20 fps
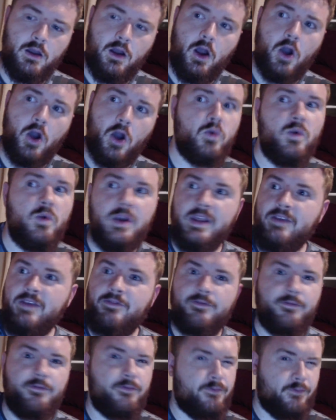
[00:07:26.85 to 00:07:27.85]
only
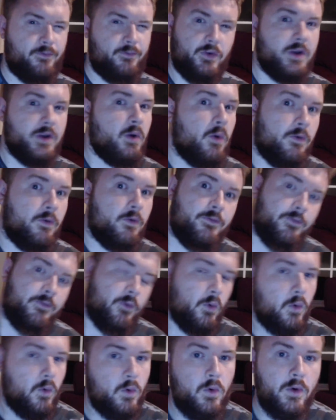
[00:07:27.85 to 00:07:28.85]
3 or
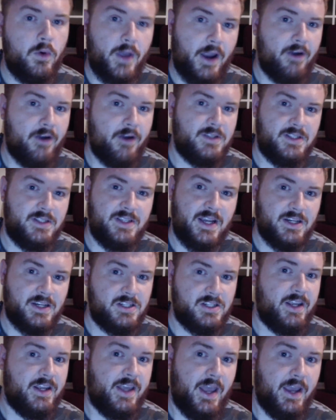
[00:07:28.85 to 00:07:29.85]
4 characters
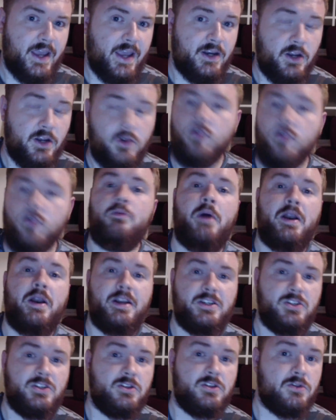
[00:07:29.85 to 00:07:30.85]
actually gain a new
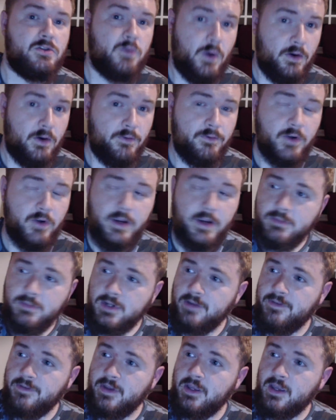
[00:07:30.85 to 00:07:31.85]
punish at 12 frames,
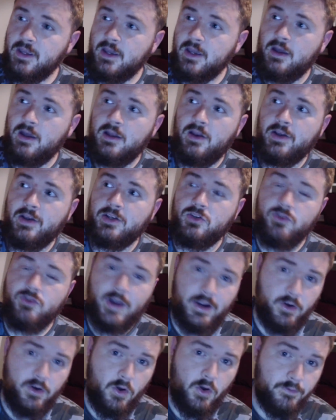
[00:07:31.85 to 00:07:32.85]
I think. Like
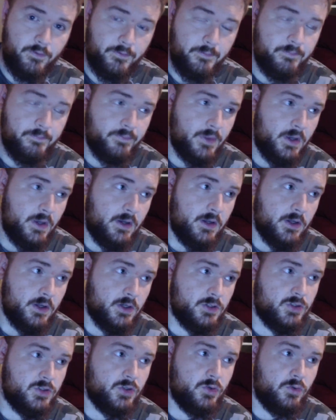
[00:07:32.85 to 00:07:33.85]
Dragonov,
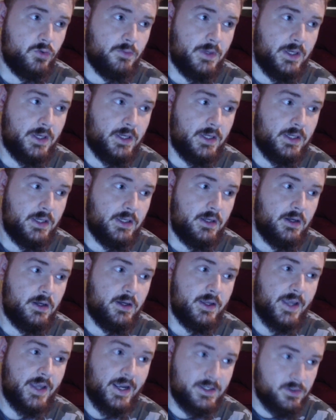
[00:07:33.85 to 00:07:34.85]
Kazumi,
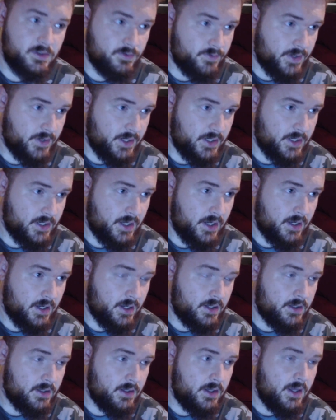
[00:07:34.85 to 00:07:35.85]

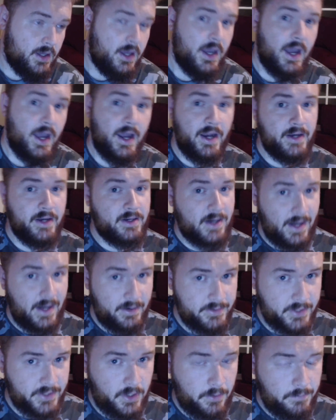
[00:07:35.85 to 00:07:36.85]
Katarina, and
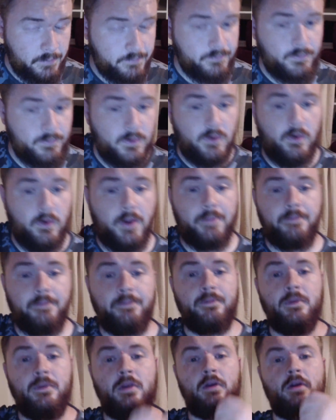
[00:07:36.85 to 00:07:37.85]
Claudio, right?
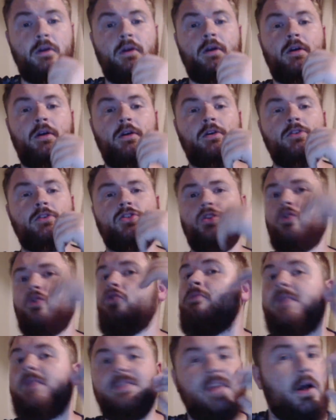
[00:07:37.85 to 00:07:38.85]
So
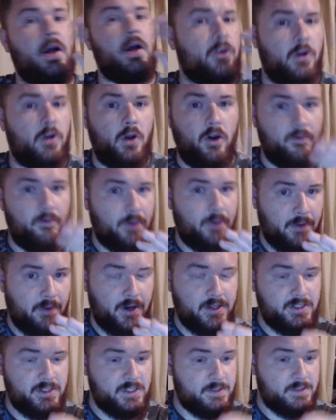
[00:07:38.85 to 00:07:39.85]
you miss out on a lot of big
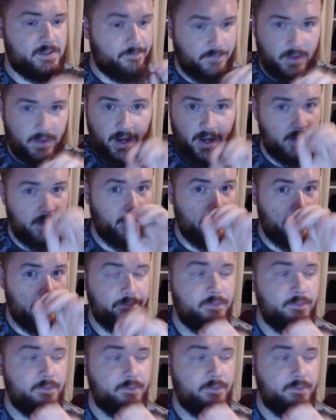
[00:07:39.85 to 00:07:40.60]
punishes. Anyway,